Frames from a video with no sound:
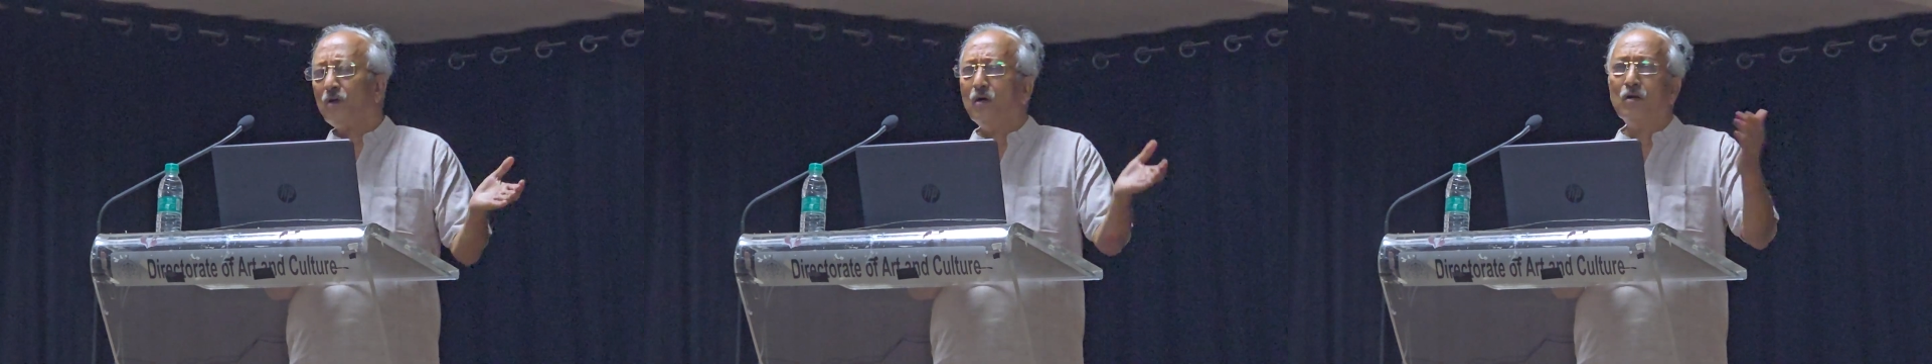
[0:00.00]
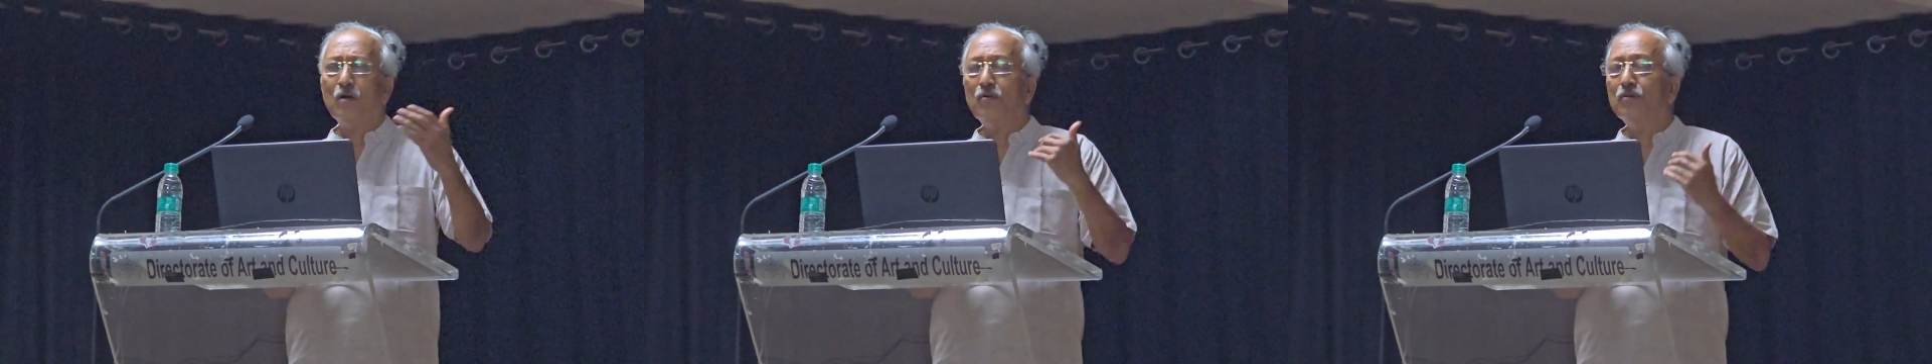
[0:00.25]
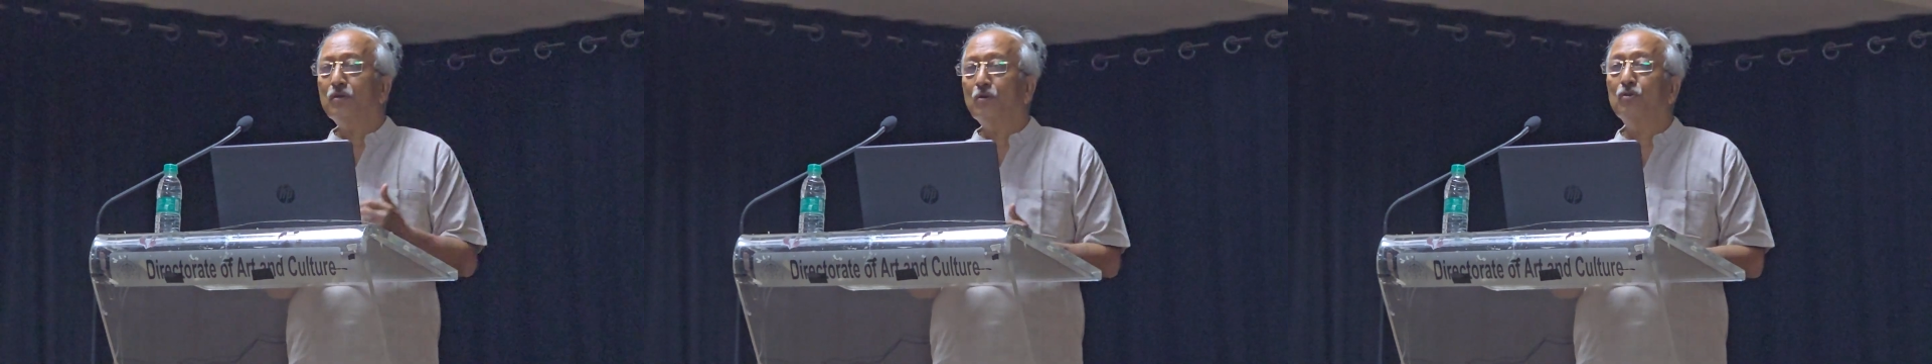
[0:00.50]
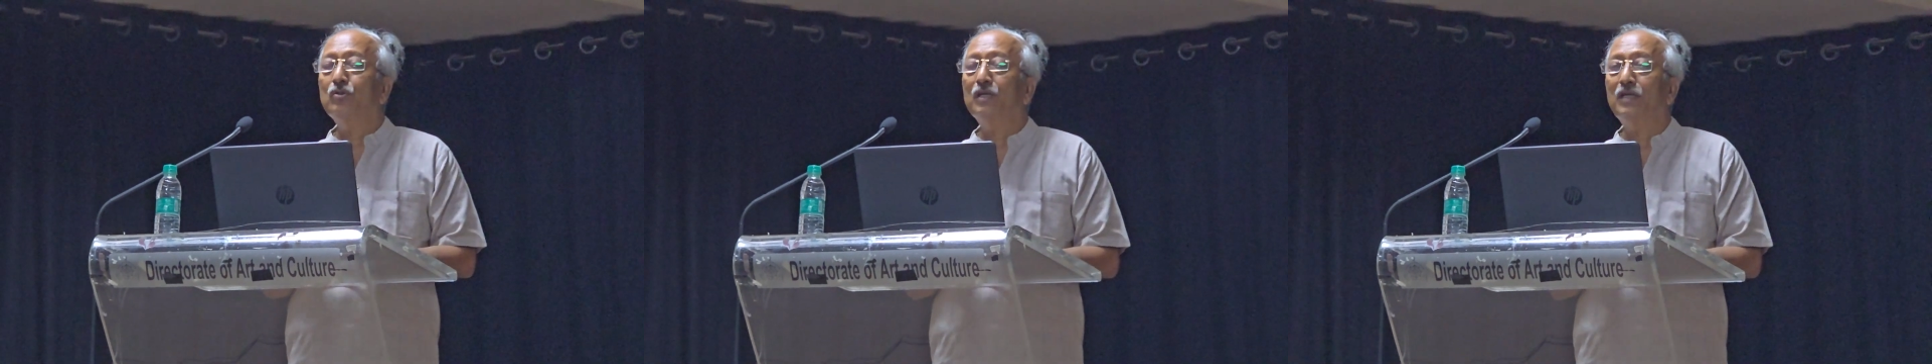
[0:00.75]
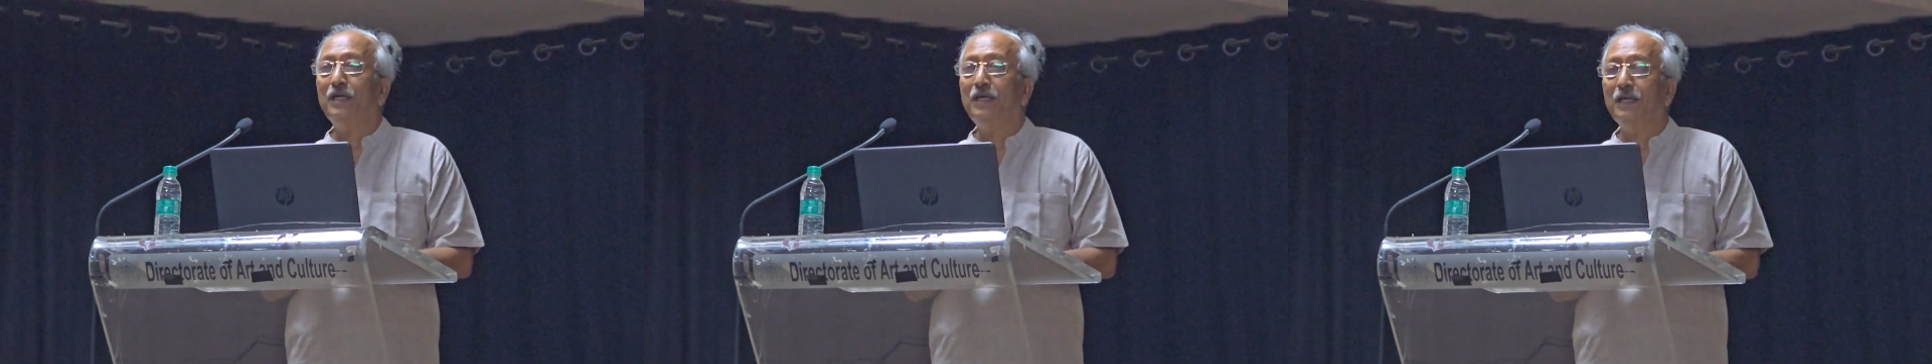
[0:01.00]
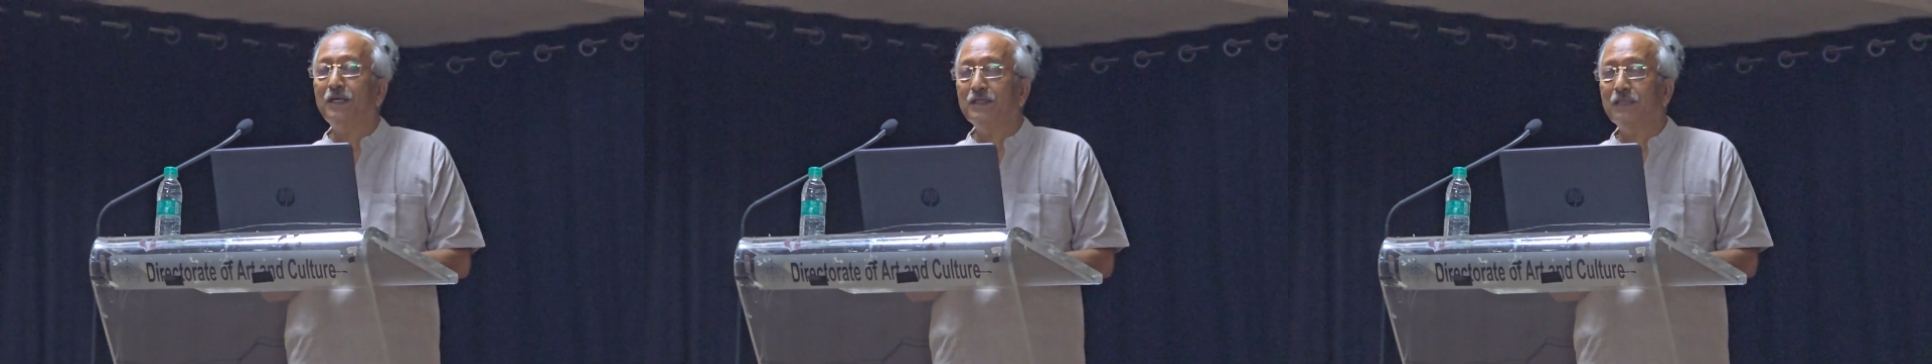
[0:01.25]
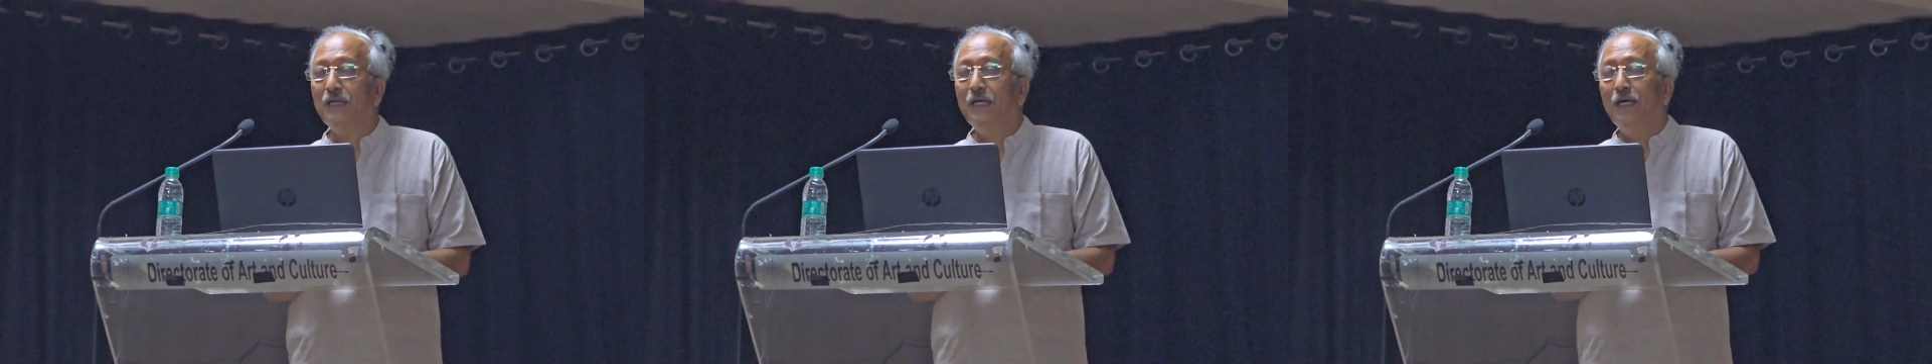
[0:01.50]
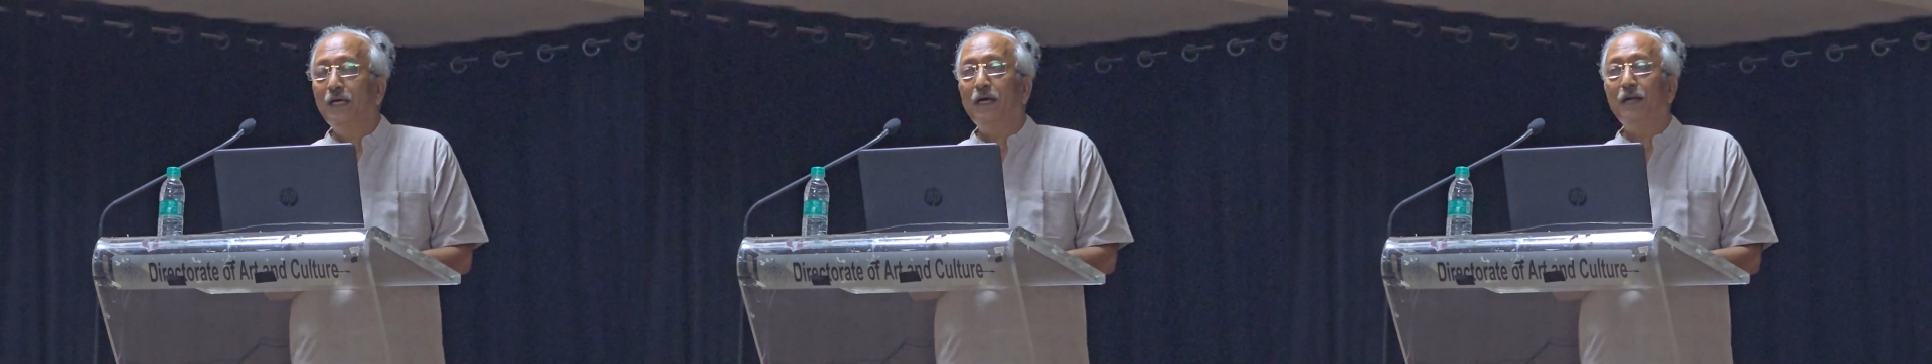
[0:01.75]
around the coastal areas,
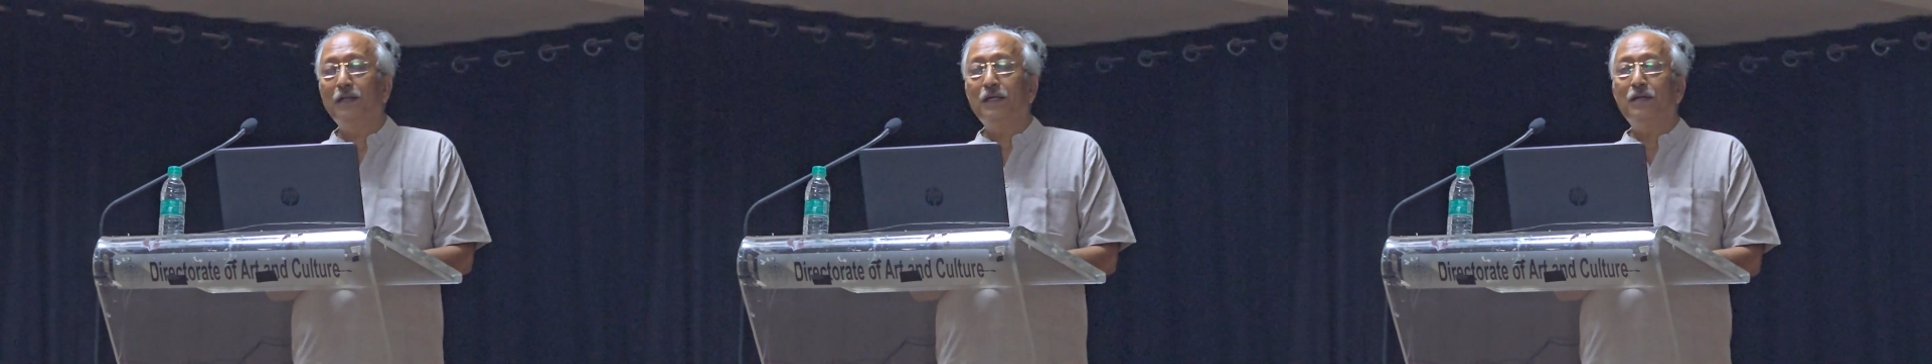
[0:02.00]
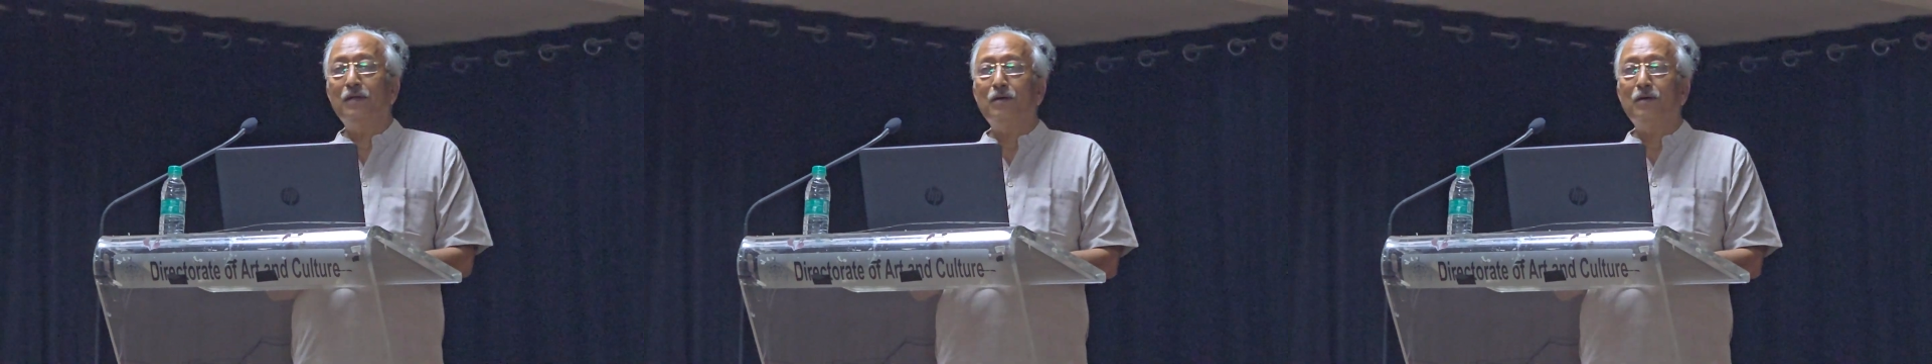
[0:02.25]
and then